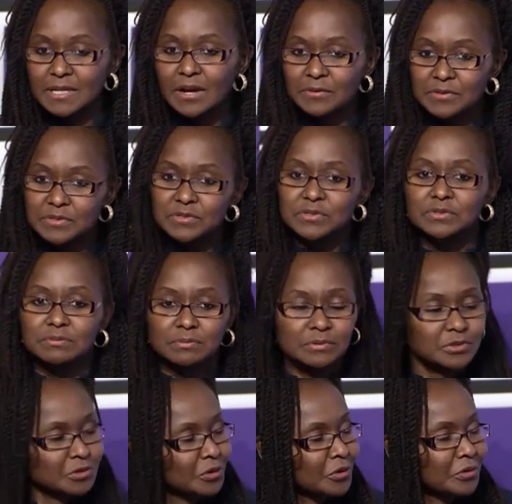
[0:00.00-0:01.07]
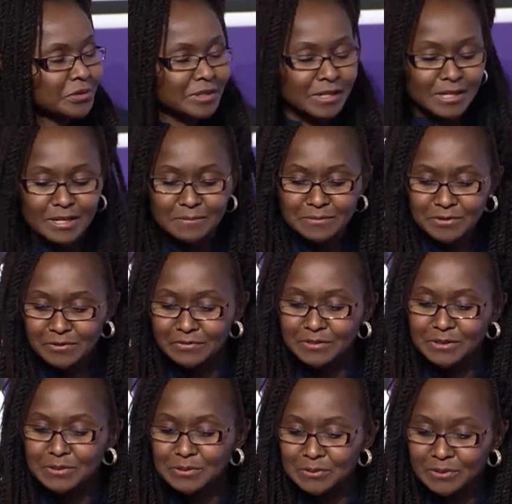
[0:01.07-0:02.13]
I'll just show you the names of the
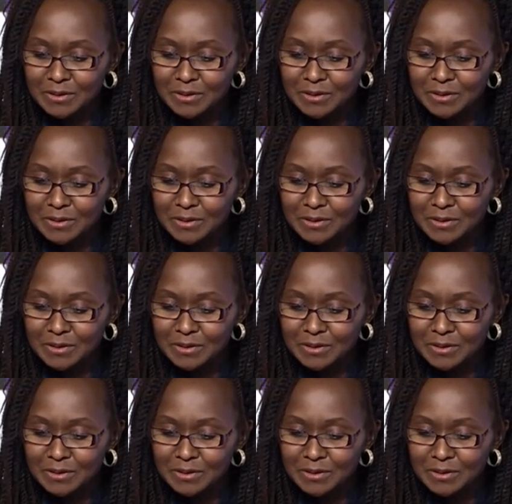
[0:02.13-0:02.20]
two